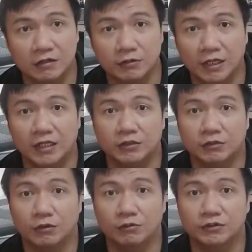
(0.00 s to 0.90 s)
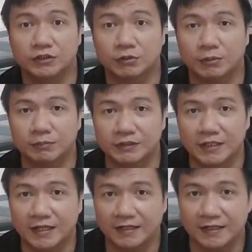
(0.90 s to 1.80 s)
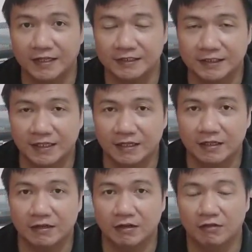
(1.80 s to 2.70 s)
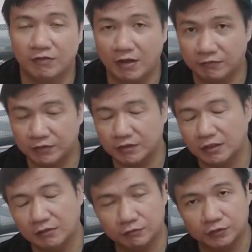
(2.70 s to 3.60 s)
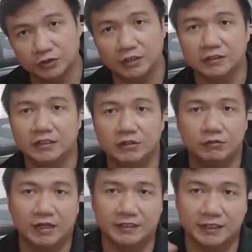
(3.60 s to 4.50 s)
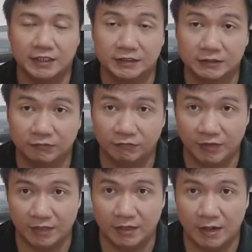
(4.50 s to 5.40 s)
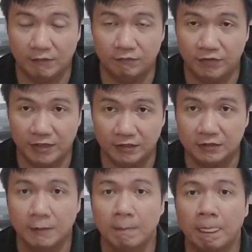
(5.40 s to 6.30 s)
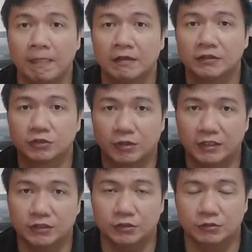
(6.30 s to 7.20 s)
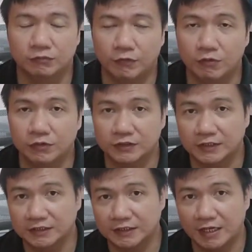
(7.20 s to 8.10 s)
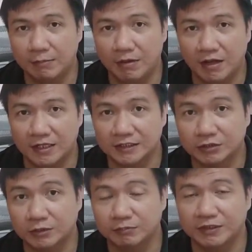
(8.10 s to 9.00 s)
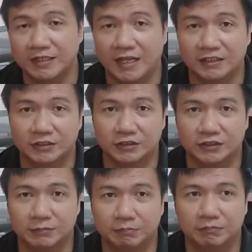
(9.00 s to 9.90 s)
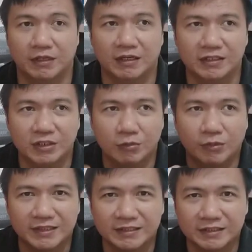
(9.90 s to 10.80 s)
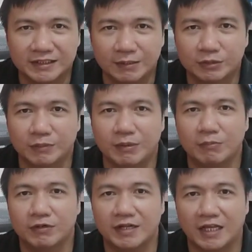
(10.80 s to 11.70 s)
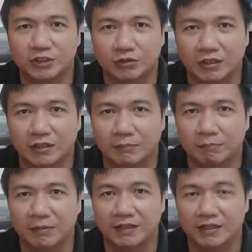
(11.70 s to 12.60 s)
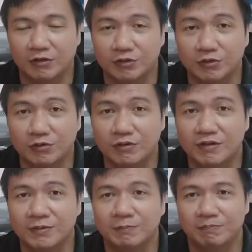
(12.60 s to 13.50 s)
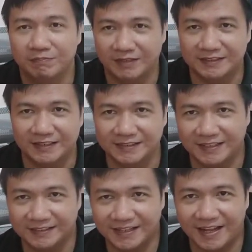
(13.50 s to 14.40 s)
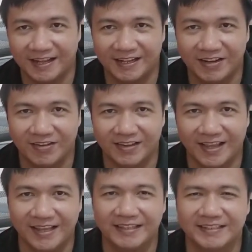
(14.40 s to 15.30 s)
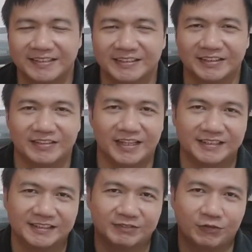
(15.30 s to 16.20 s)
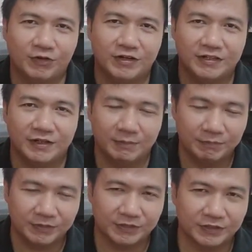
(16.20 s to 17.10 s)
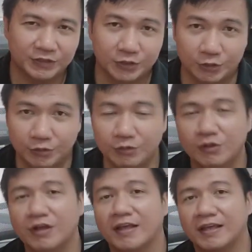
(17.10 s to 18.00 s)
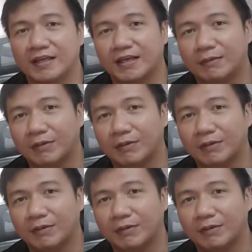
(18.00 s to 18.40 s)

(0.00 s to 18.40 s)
create your own scripts, na guys. If ever, unfortunately, you guys have failed. Try to focus na sa mga scripted answers. You know, what seems to be more natural pag ikaw yung magsasalita. Okay? So that's for number 2.